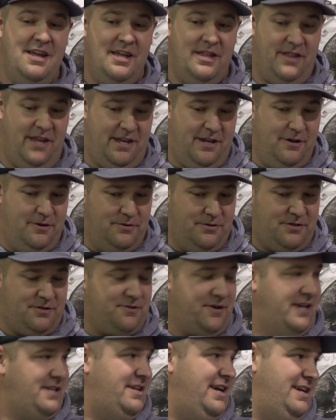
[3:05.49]
they go
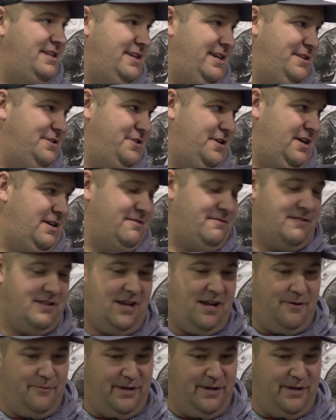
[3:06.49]
straight to 18G.